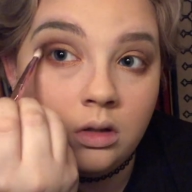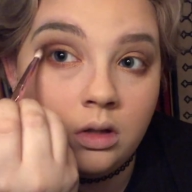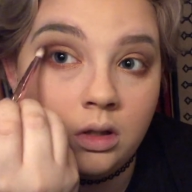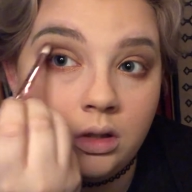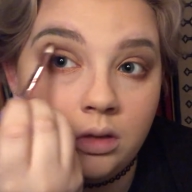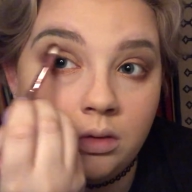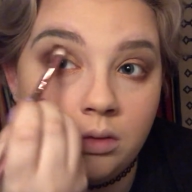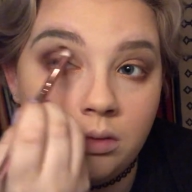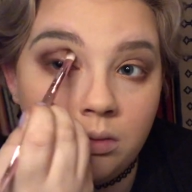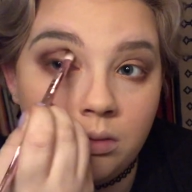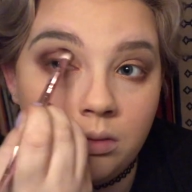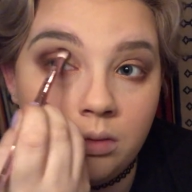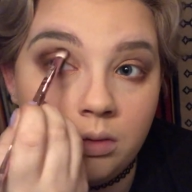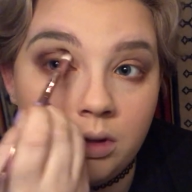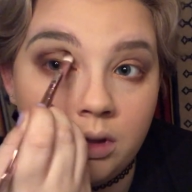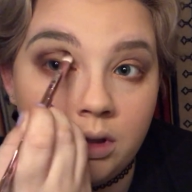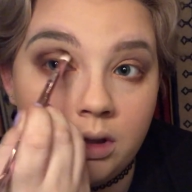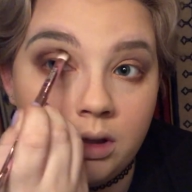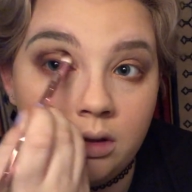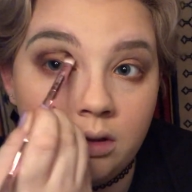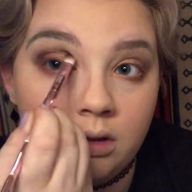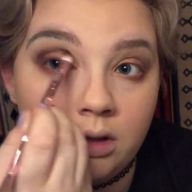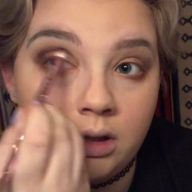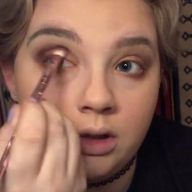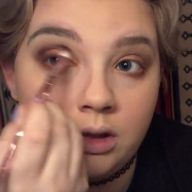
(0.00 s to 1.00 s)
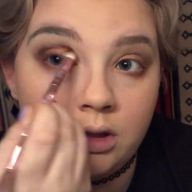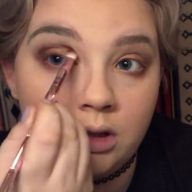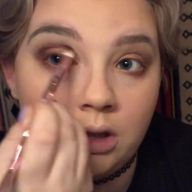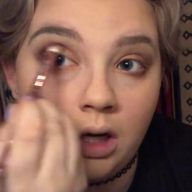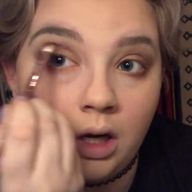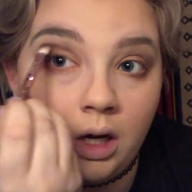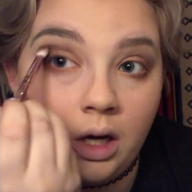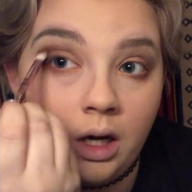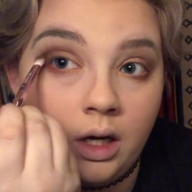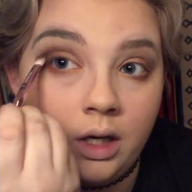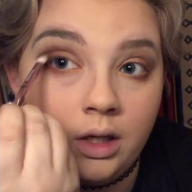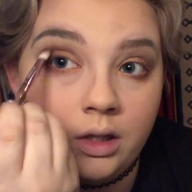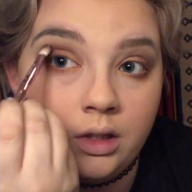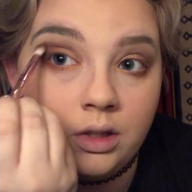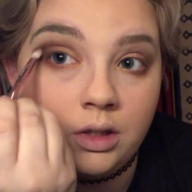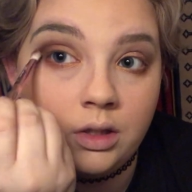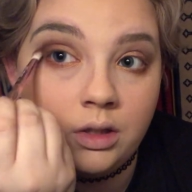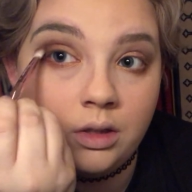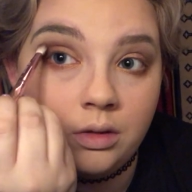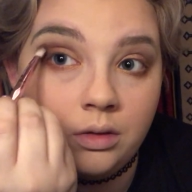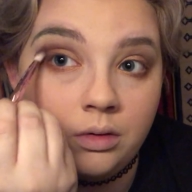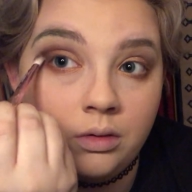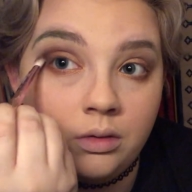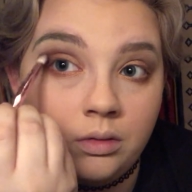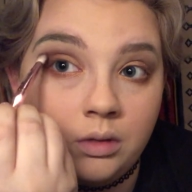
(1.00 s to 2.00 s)
and really try
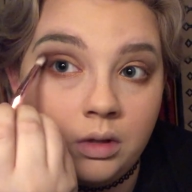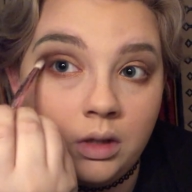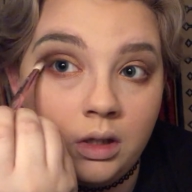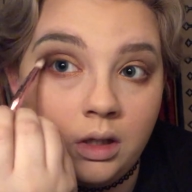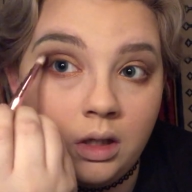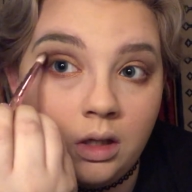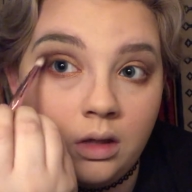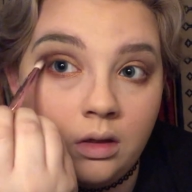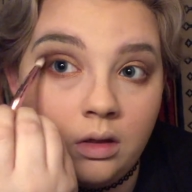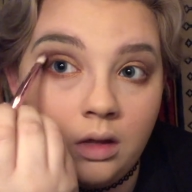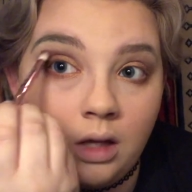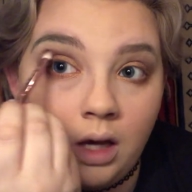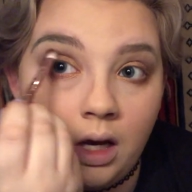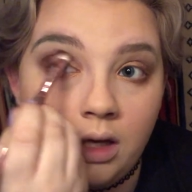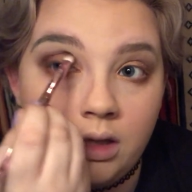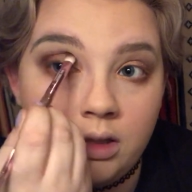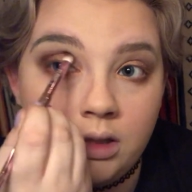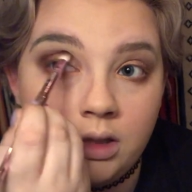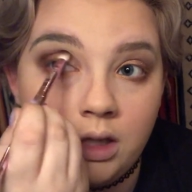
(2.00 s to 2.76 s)
to get that